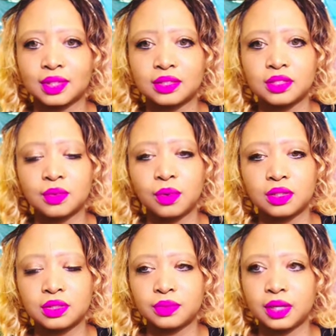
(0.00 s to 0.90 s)
do you
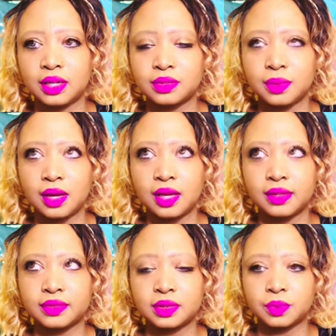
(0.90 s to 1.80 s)
watch Real
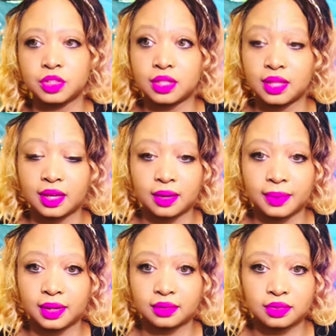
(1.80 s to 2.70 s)
Housewives? And what do you think
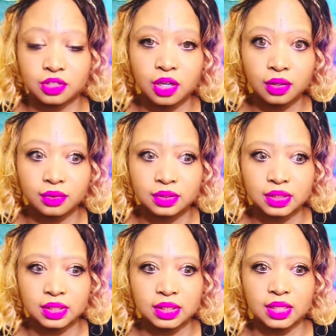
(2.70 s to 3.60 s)
about the show?
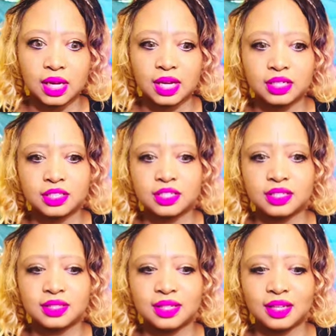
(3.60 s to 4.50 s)
And she
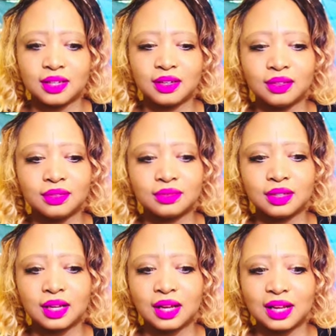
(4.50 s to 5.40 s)
just said, you know,
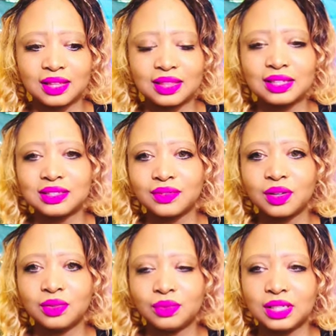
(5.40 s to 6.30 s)
things have
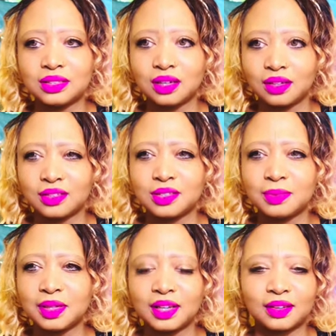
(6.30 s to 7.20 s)
gone really dark. It used to
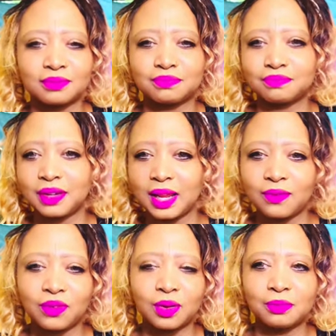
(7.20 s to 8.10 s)
be like
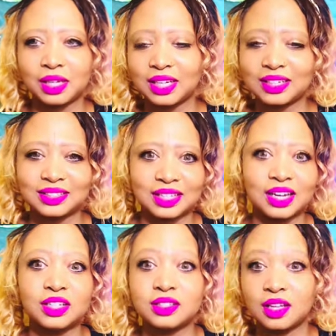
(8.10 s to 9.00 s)
playful, meaningless. And
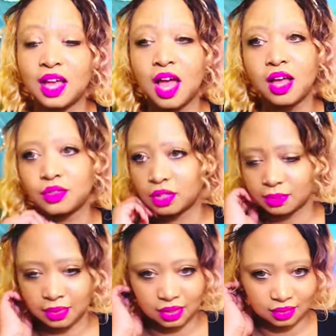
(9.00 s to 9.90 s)
I used to, trust
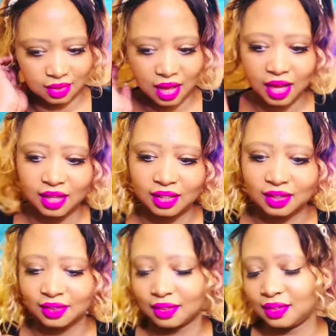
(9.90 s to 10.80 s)
me,
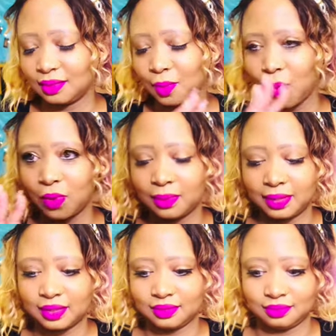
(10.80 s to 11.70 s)
I am all
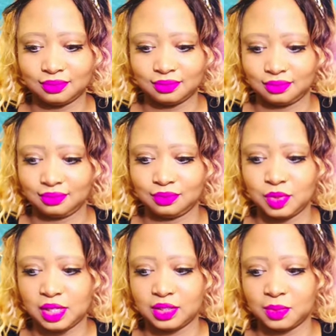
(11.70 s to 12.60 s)
about
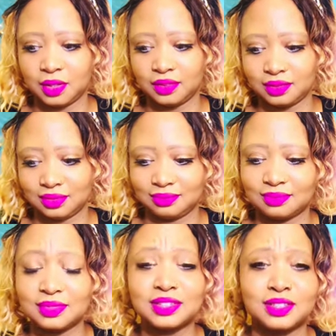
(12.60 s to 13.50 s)
Real Housewives.
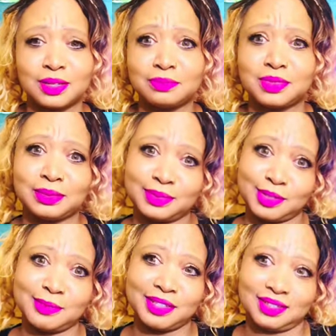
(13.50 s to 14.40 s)
Sometimes
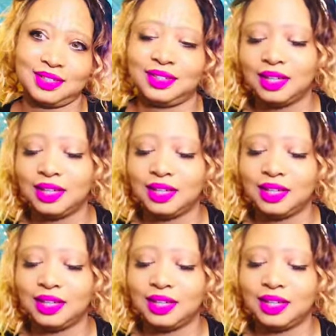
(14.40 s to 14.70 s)
too much,